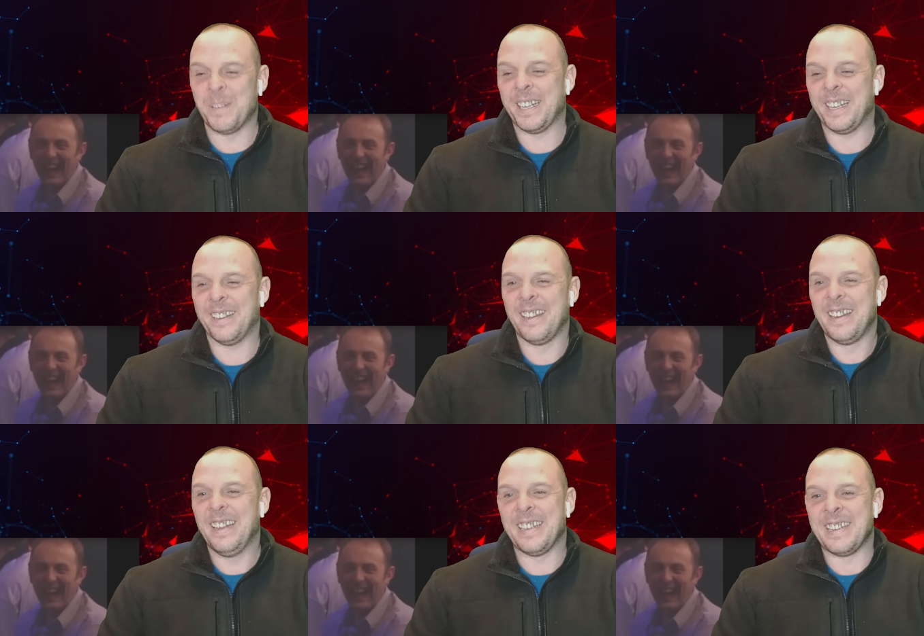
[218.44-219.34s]
Speaker 1: that
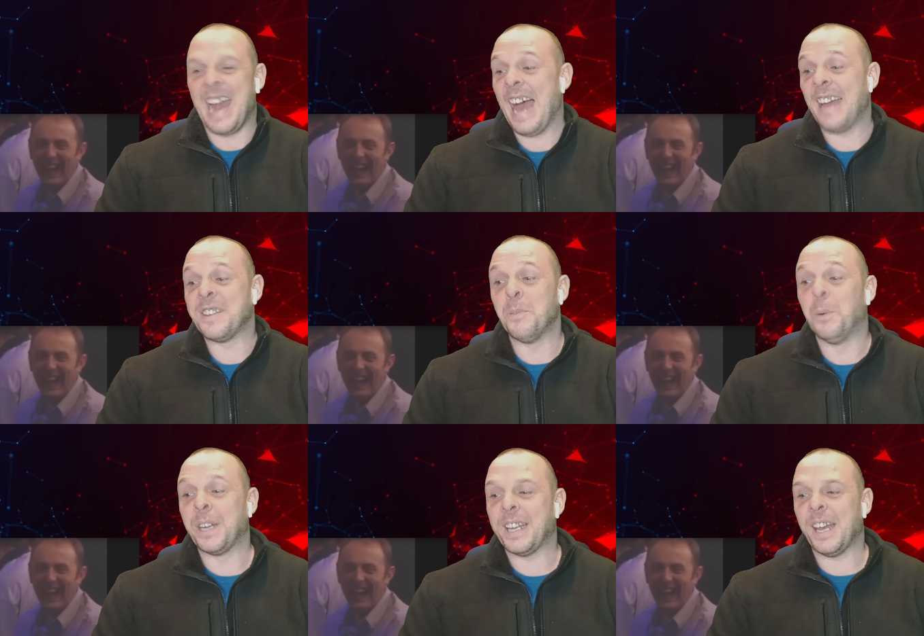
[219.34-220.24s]
now you
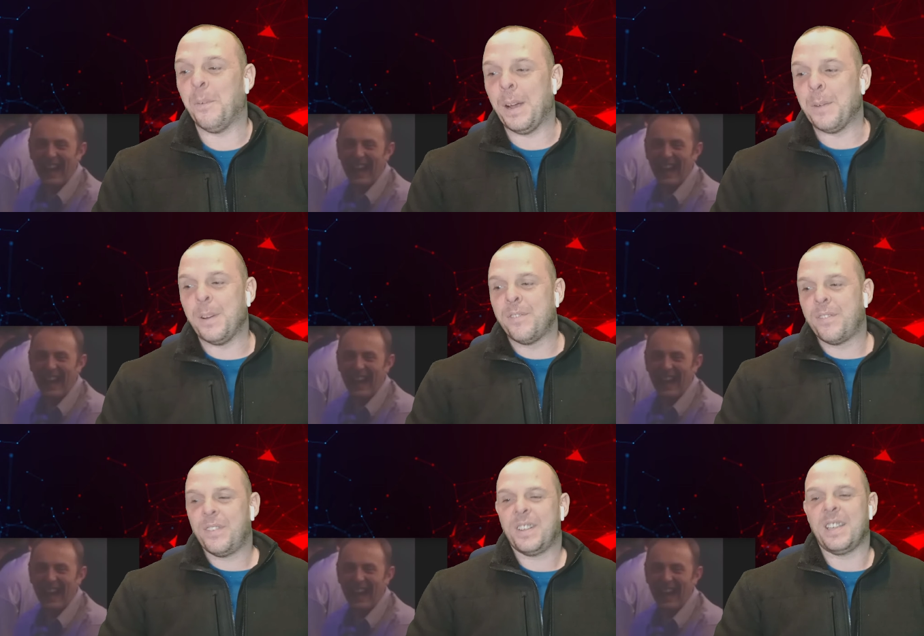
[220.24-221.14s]
wouldn't get away
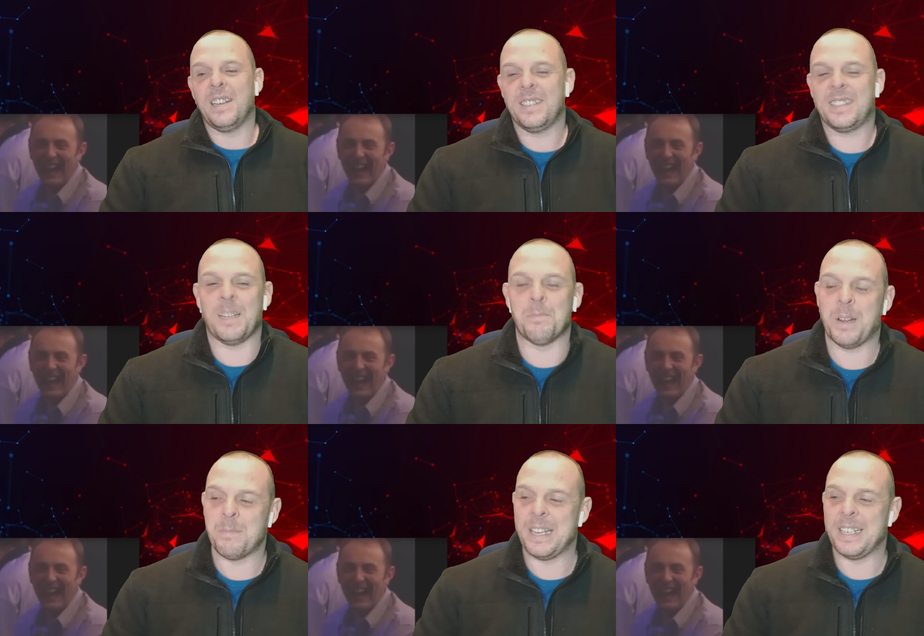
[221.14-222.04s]
with that some
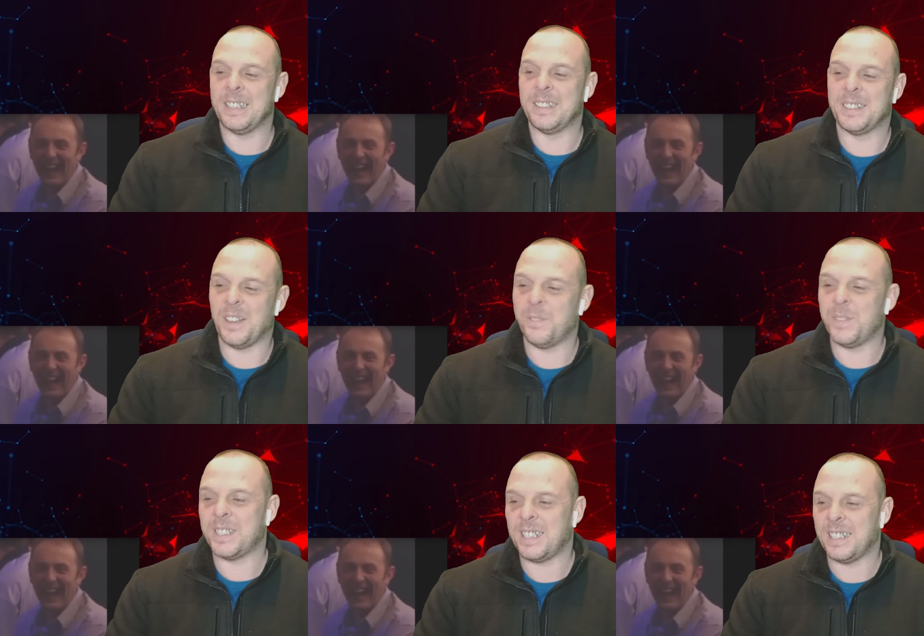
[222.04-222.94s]
comedians
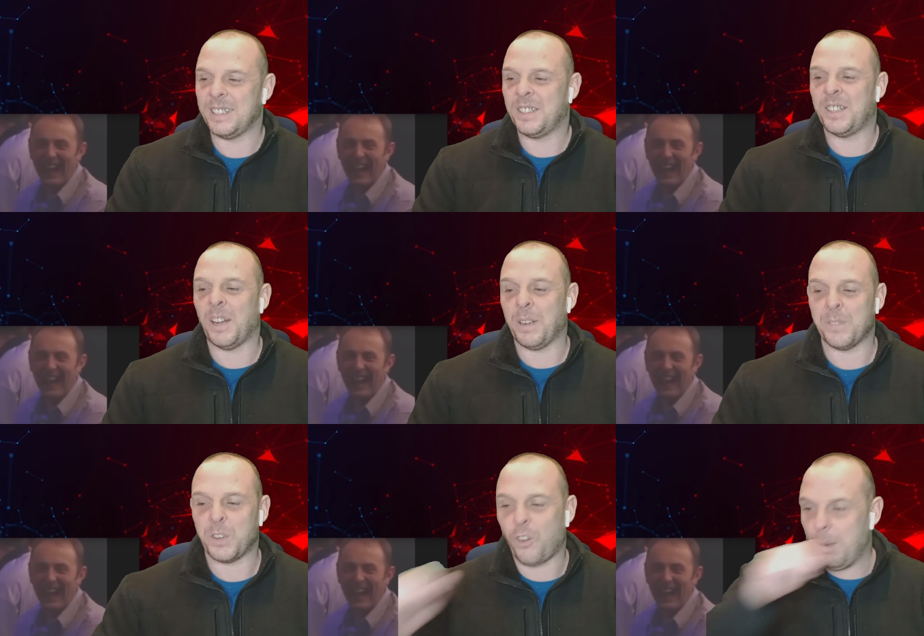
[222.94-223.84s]
obviously don't give
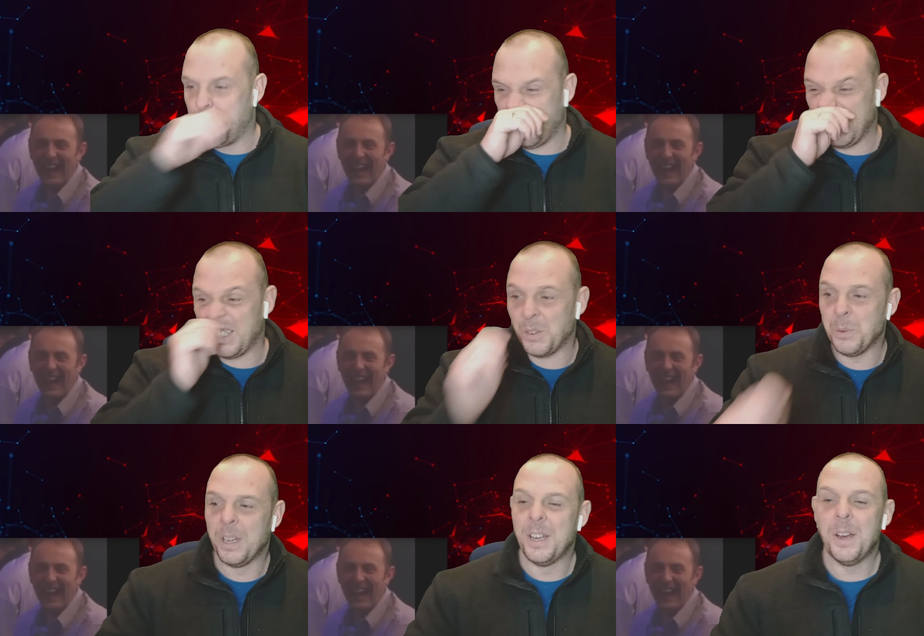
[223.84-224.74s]
a crap and they do
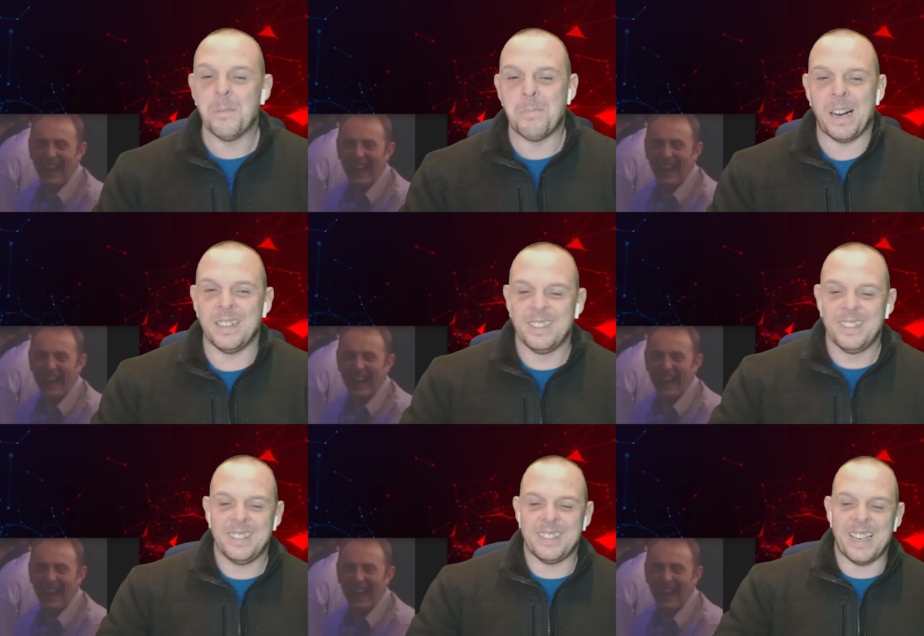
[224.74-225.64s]
but
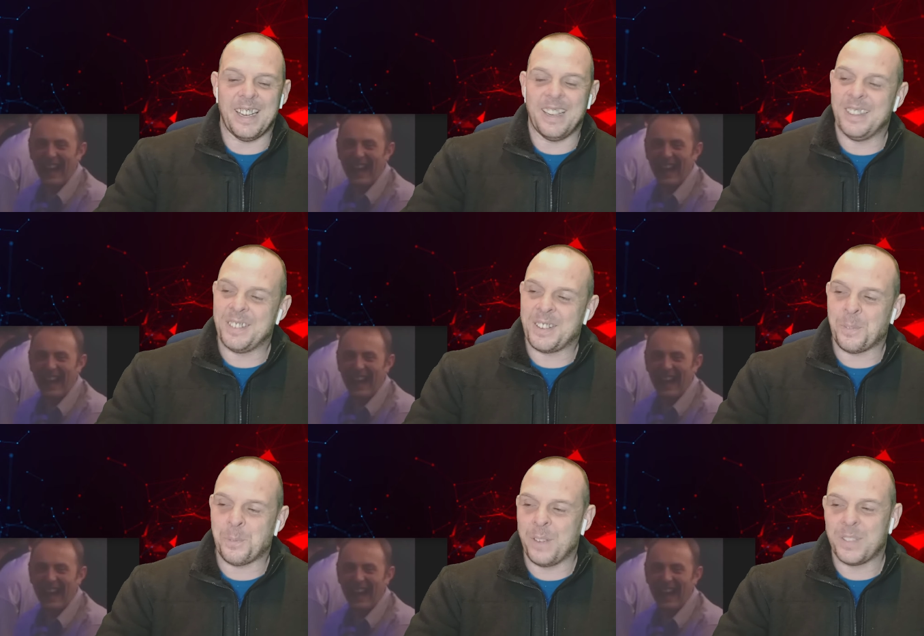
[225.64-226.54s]
yeah uh,
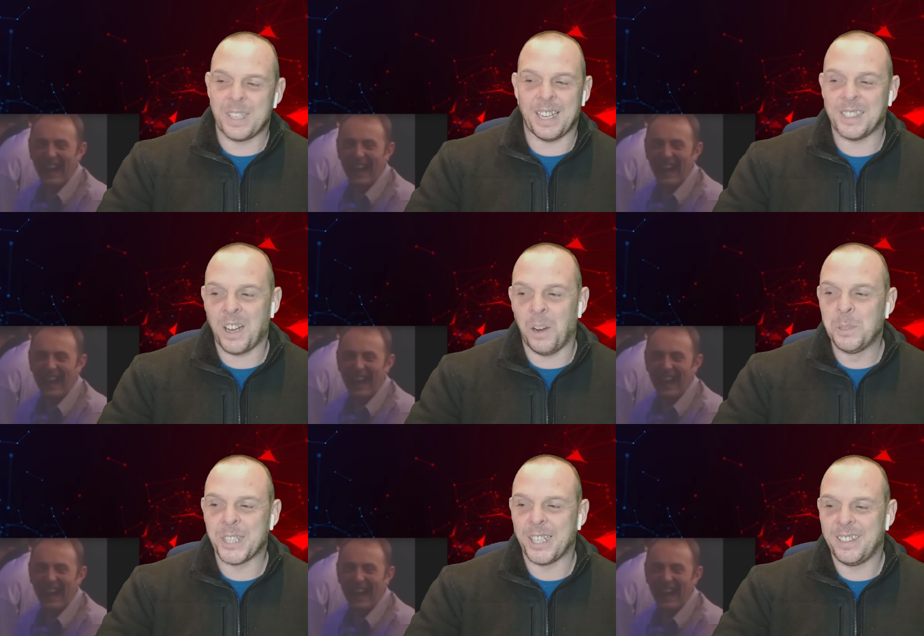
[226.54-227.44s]
with today's
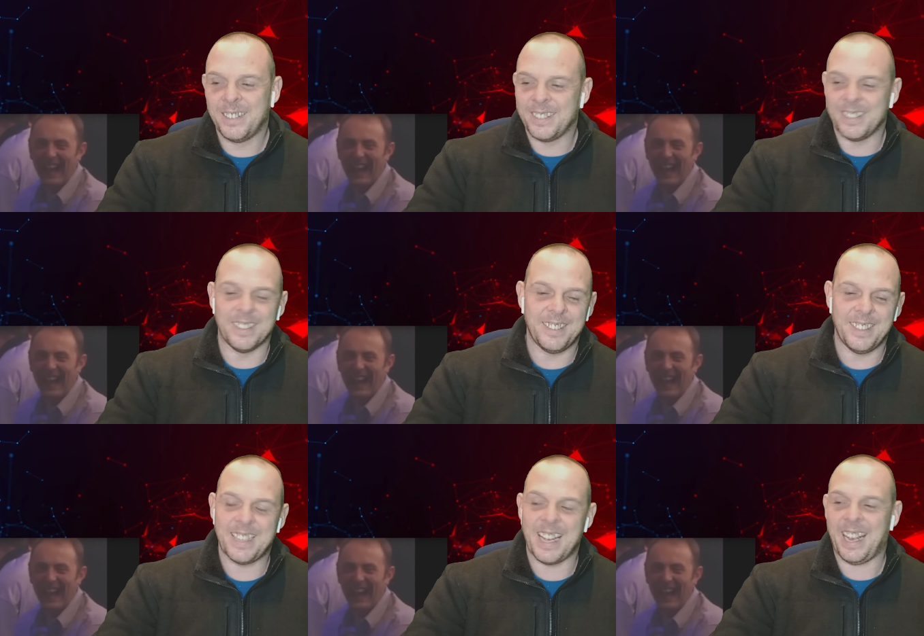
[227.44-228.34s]
culture you,
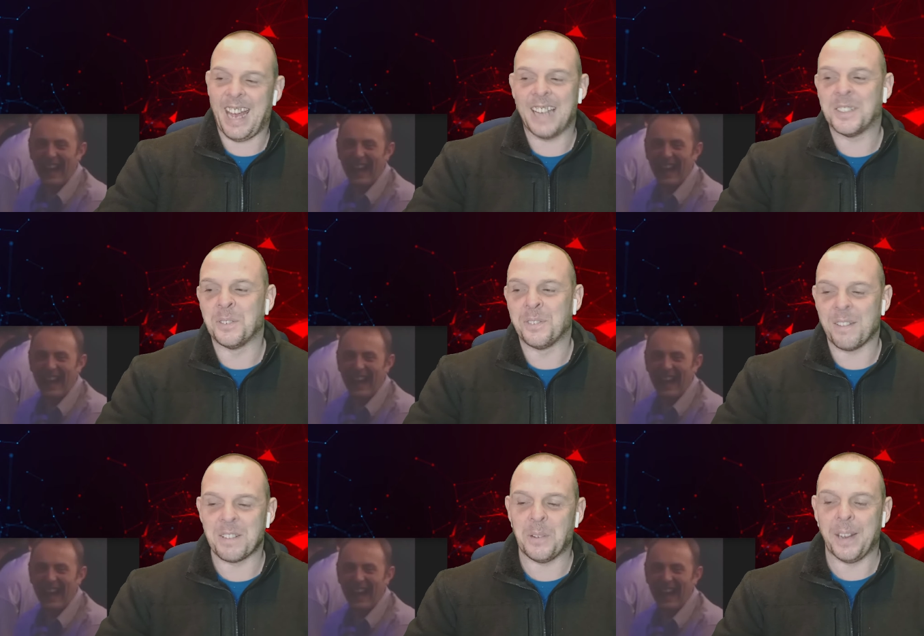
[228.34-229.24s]
would get cancelled
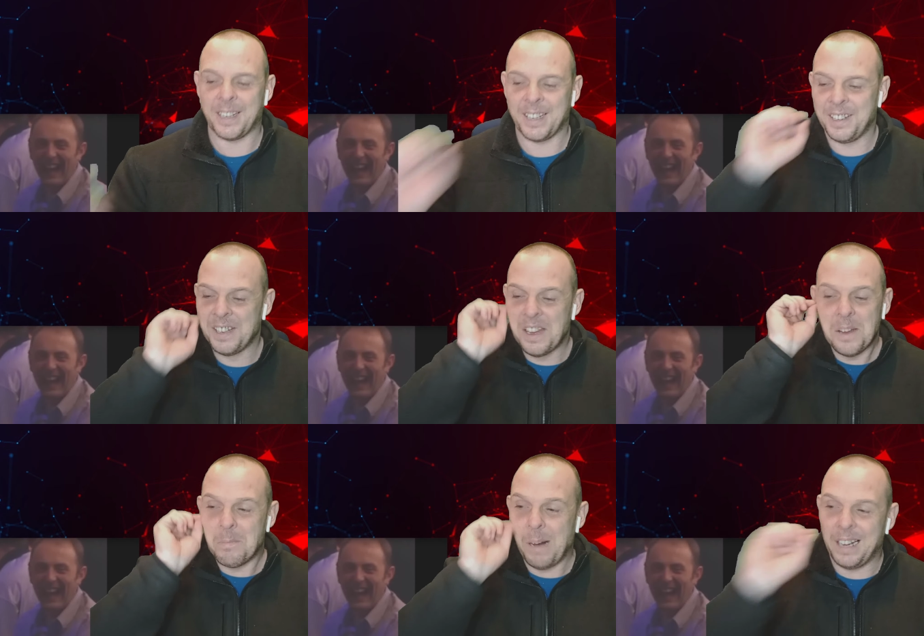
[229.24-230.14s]
very quickly.
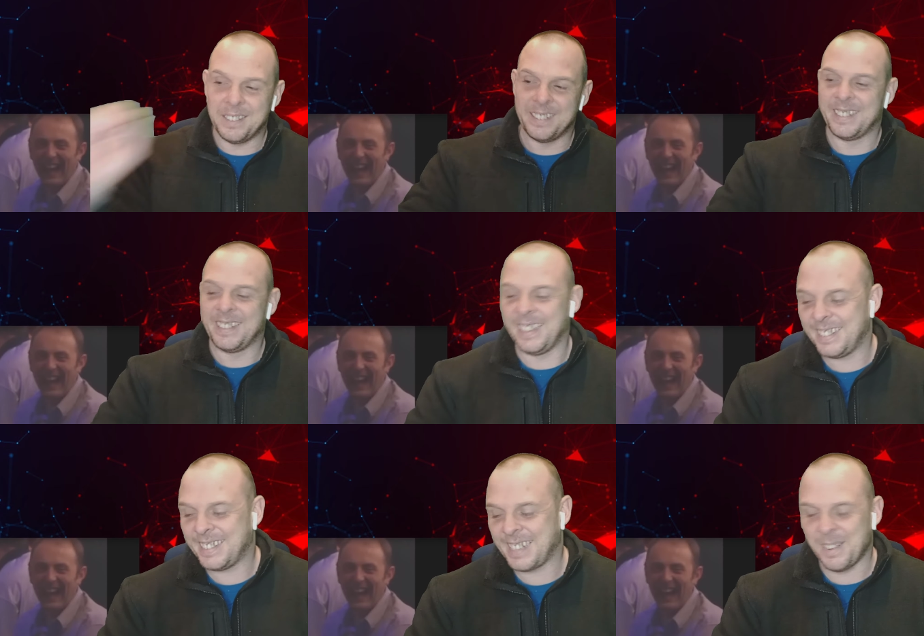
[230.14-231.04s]
But the,
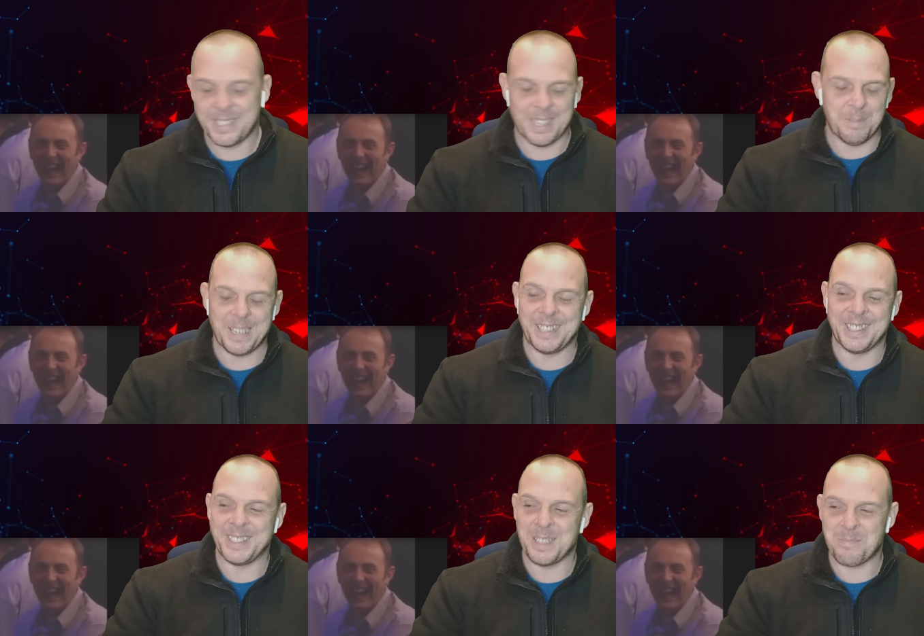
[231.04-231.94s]
some of these are
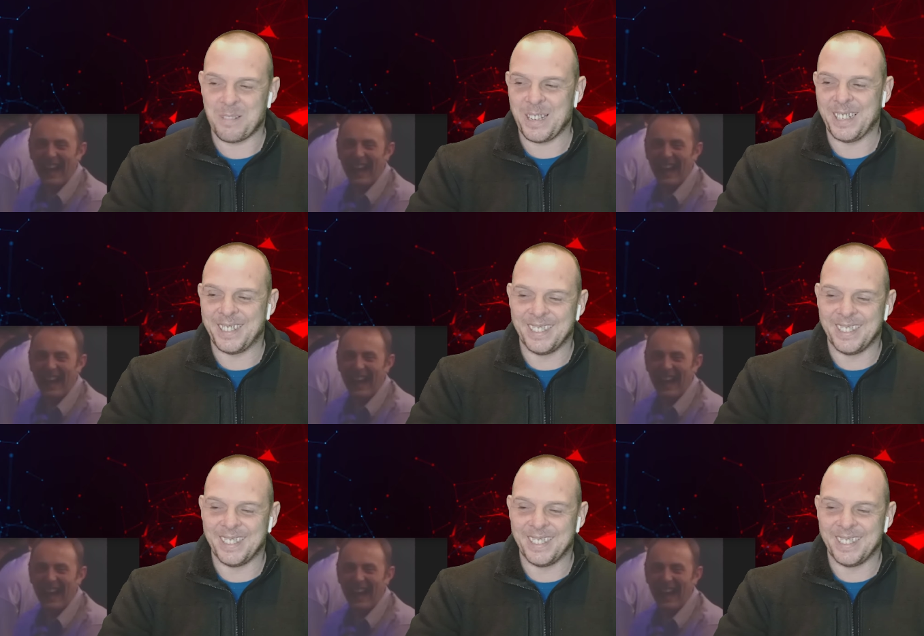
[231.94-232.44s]
just brilliant.